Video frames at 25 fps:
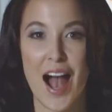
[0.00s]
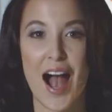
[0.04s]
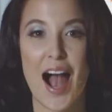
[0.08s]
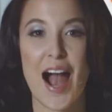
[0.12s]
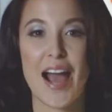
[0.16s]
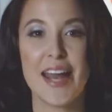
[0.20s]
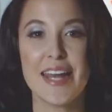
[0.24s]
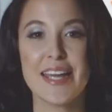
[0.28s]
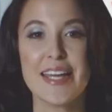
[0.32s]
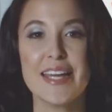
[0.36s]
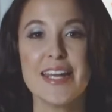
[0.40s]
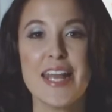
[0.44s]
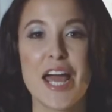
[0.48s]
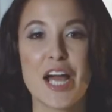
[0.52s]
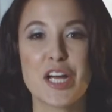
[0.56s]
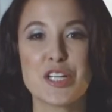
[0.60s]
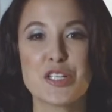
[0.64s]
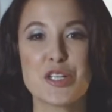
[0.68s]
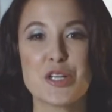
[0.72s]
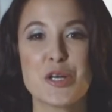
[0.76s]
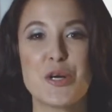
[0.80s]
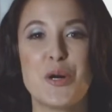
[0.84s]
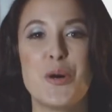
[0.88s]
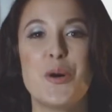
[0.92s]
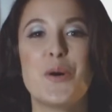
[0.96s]
Heineken
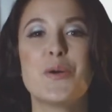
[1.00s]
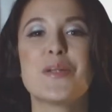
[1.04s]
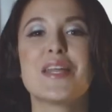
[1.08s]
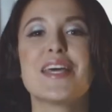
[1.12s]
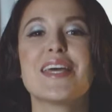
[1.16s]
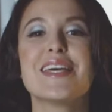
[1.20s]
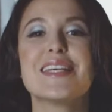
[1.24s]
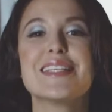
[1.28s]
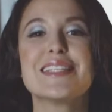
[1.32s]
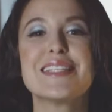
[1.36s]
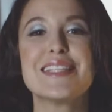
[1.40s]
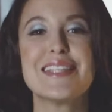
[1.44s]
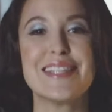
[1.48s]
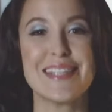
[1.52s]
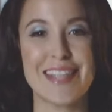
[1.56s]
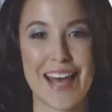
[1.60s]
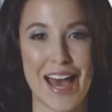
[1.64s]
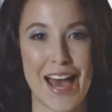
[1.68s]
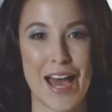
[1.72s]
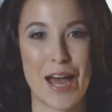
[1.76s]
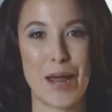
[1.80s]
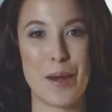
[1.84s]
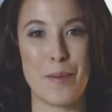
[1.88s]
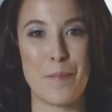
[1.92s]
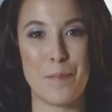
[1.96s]
Extra Cold is
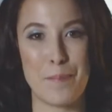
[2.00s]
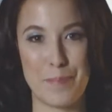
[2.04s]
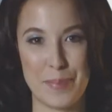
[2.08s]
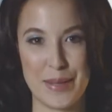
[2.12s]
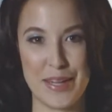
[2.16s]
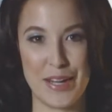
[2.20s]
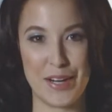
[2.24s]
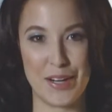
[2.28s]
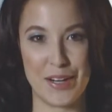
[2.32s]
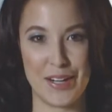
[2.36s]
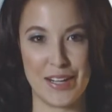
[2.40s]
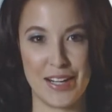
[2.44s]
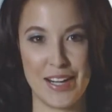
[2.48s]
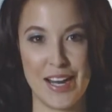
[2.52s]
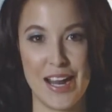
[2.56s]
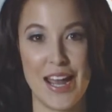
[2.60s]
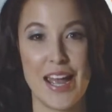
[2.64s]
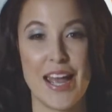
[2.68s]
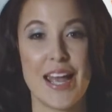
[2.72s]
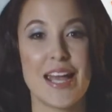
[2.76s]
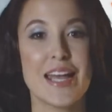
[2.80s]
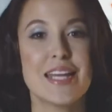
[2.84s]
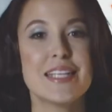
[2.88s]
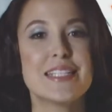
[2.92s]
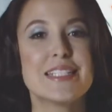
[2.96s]
that beer.
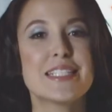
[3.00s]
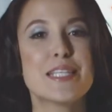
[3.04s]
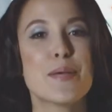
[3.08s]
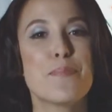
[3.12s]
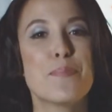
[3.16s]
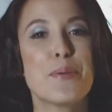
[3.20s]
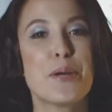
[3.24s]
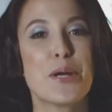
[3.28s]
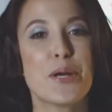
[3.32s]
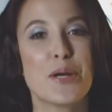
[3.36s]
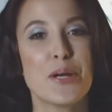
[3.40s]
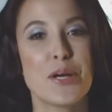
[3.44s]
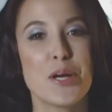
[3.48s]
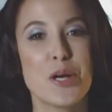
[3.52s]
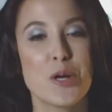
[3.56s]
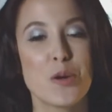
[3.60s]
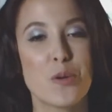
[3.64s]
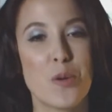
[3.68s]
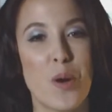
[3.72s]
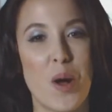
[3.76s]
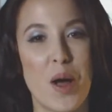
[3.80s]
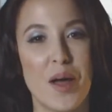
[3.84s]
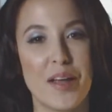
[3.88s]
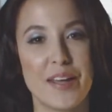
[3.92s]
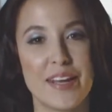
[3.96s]
Its superior
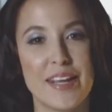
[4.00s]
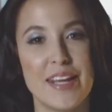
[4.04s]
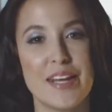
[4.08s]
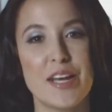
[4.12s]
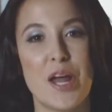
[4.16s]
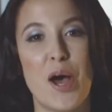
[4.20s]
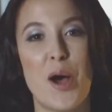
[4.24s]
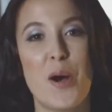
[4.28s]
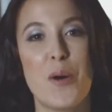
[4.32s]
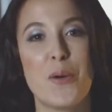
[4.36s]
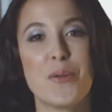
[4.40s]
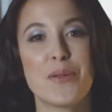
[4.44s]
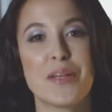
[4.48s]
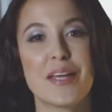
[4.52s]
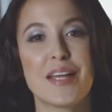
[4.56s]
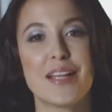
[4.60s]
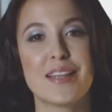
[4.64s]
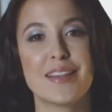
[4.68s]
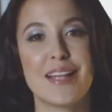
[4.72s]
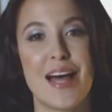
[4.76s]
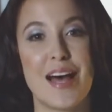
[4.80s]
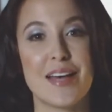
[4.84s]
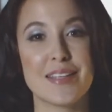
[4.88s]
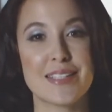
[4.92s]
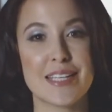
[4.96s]
quality not only
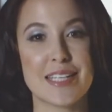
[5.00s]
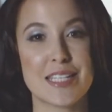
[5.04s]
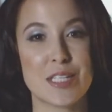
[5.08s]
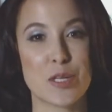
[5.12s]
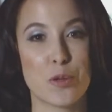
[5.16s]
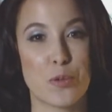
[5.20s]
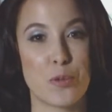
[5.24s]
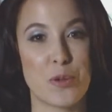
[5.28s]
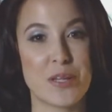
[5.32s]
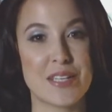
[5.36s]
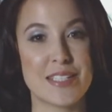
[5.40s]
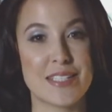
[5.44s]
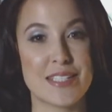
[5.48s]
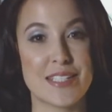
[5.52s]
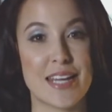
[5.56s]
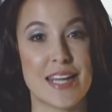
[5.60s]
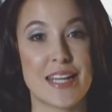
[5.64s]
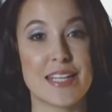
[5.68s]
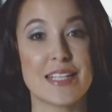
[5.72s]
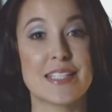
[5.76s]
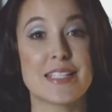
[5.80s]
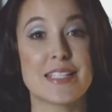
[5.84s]
allows it to withstand